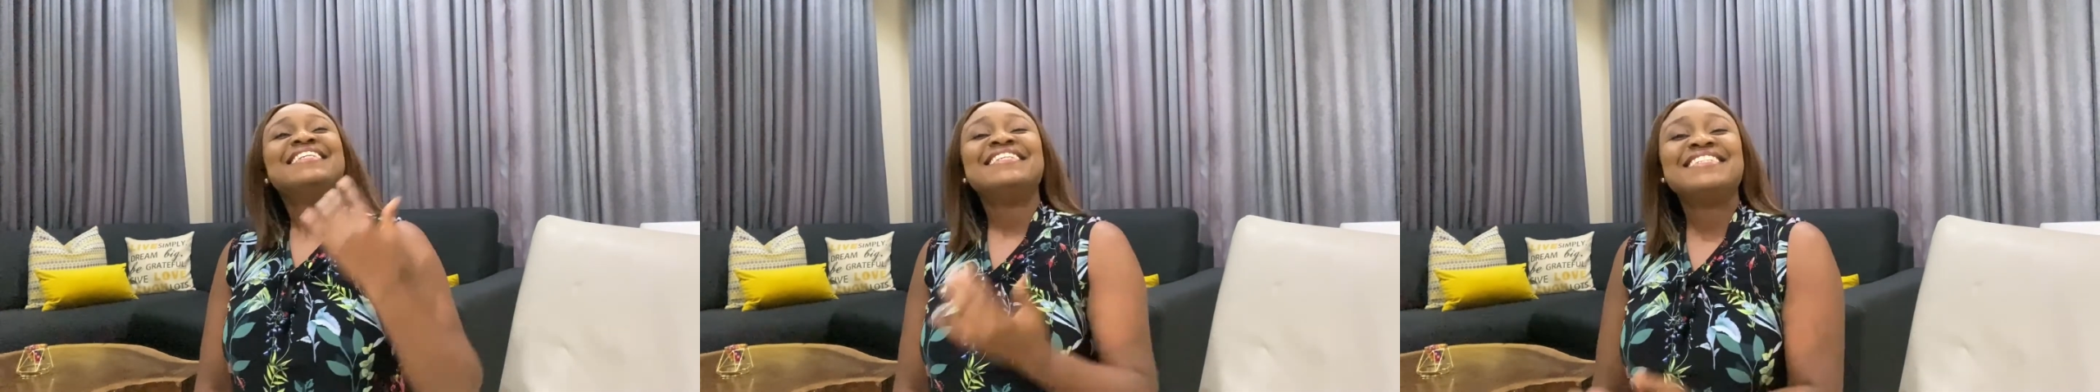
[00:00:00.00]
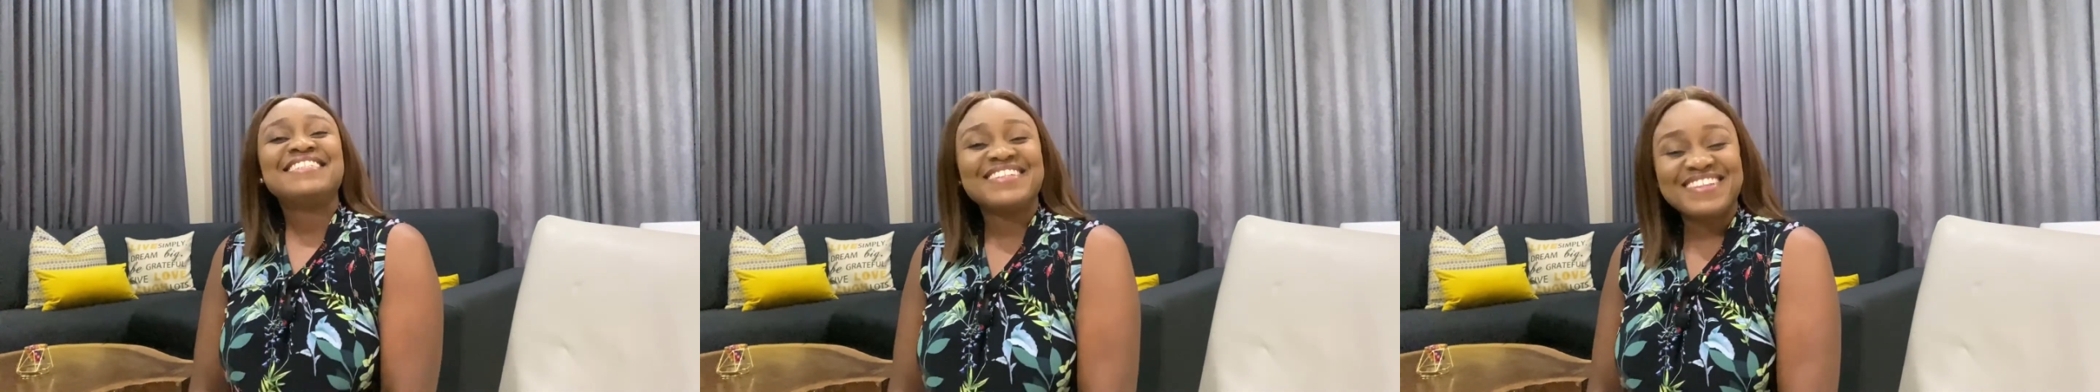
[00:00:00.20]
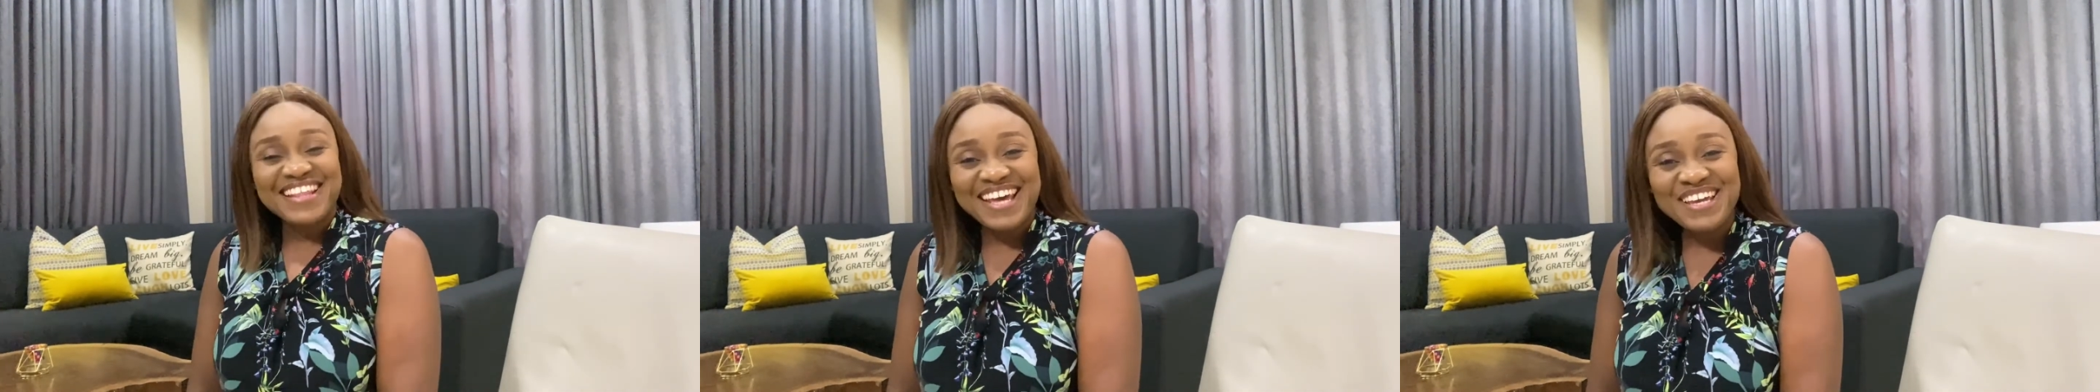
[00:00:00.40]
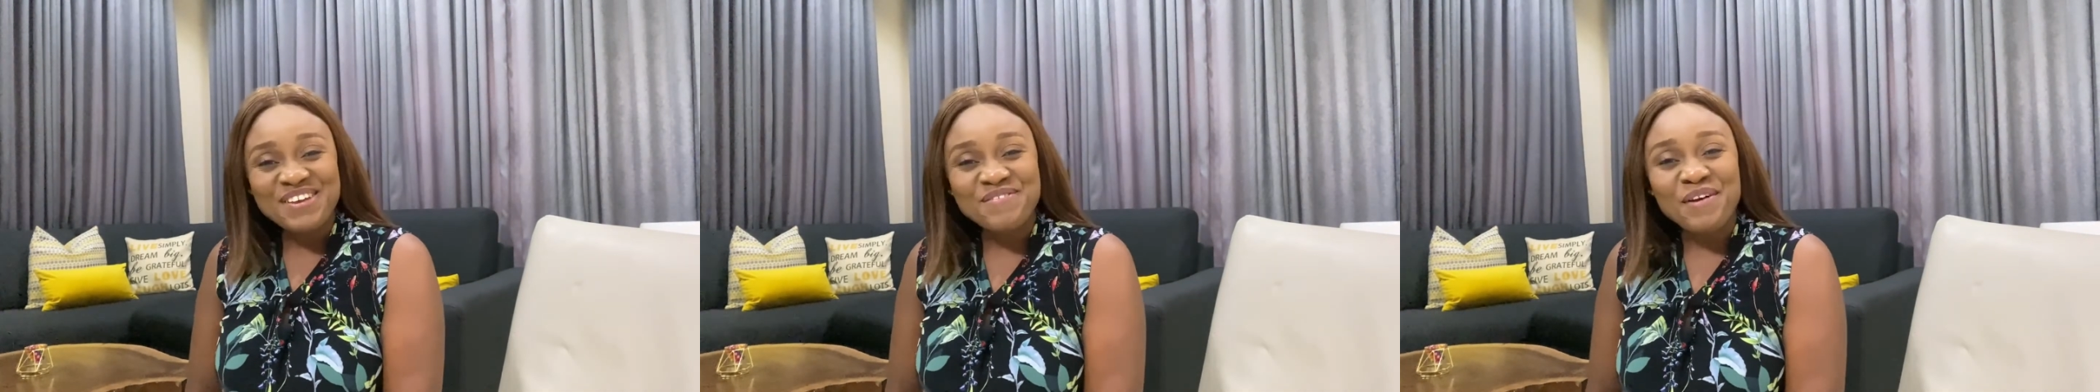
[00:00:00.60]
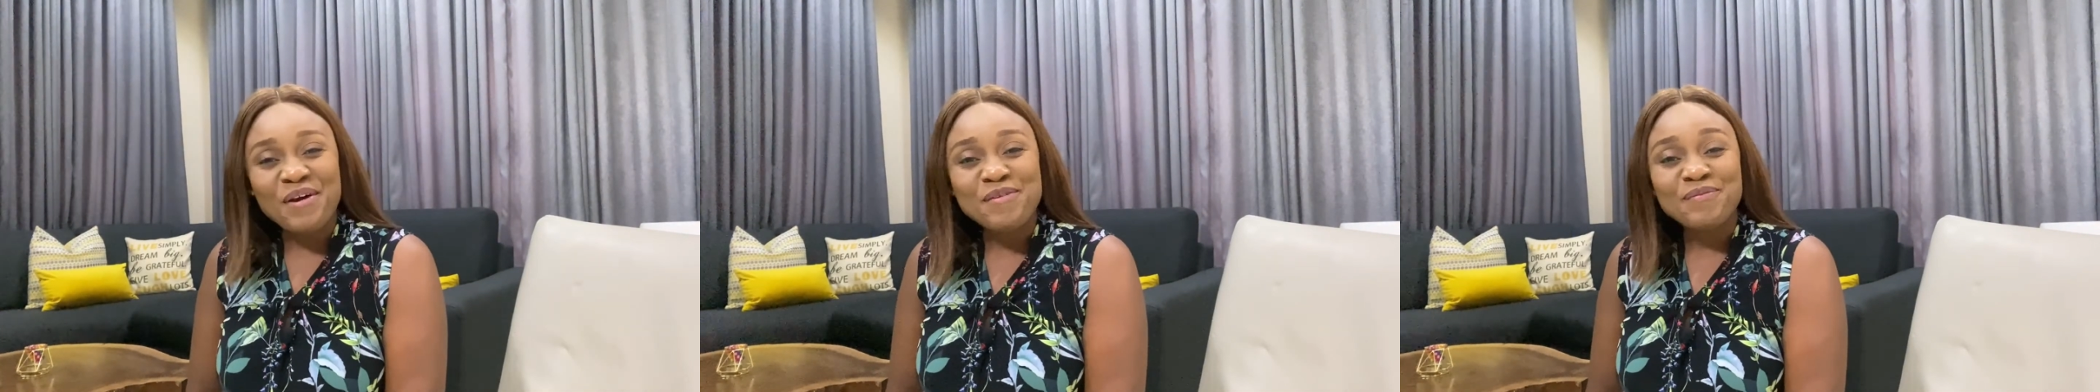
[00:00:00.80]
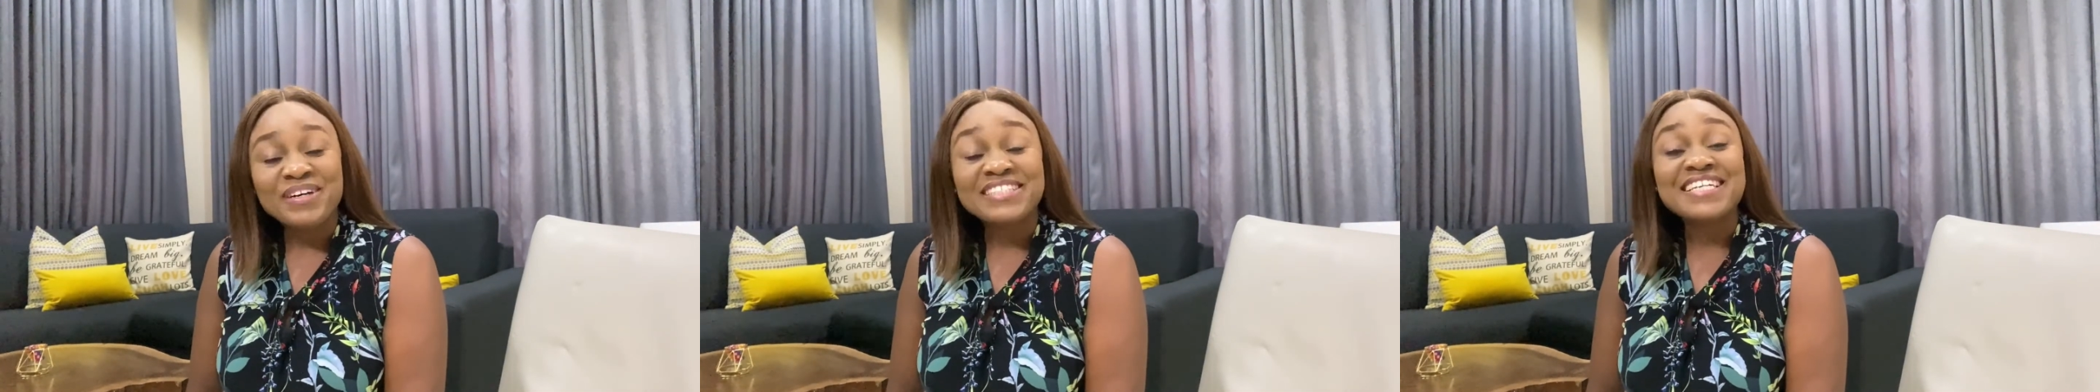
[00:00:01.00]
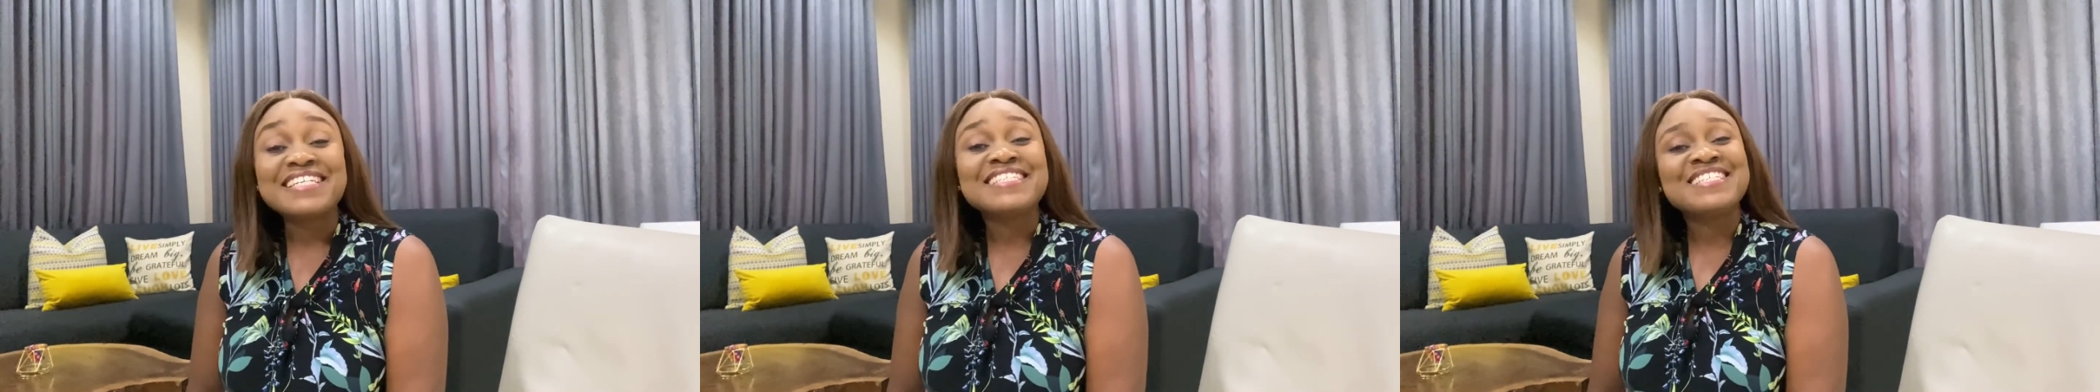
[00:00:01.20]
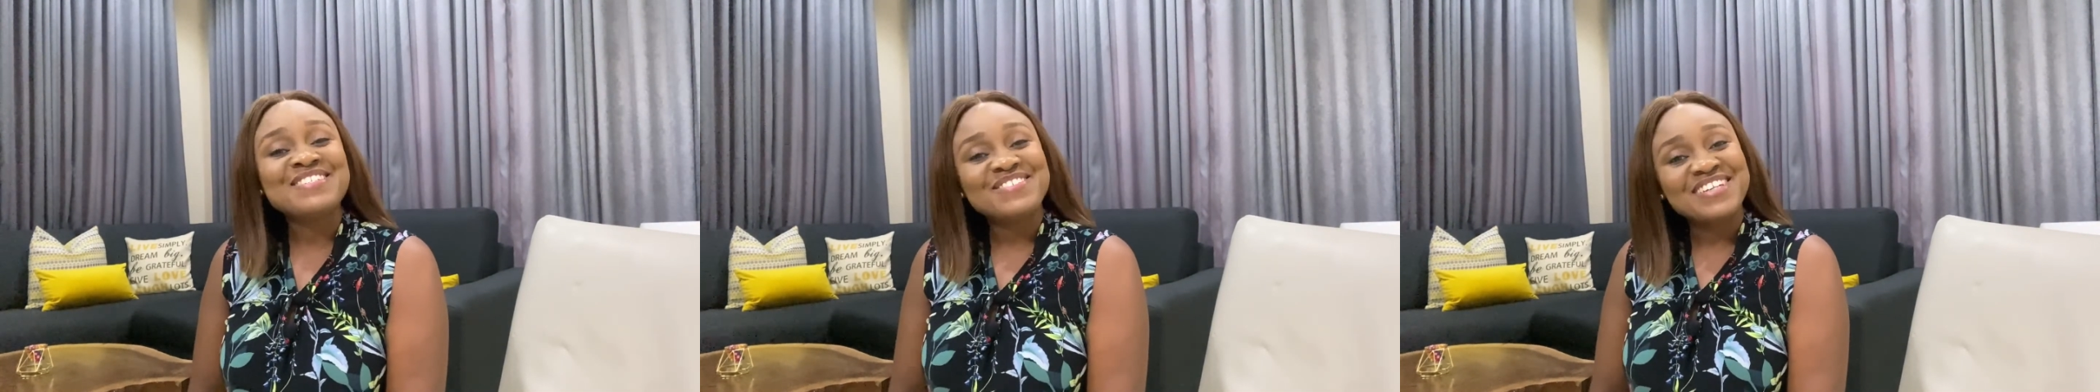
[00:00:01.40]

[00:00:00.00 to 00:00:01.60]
So thank you very much and see you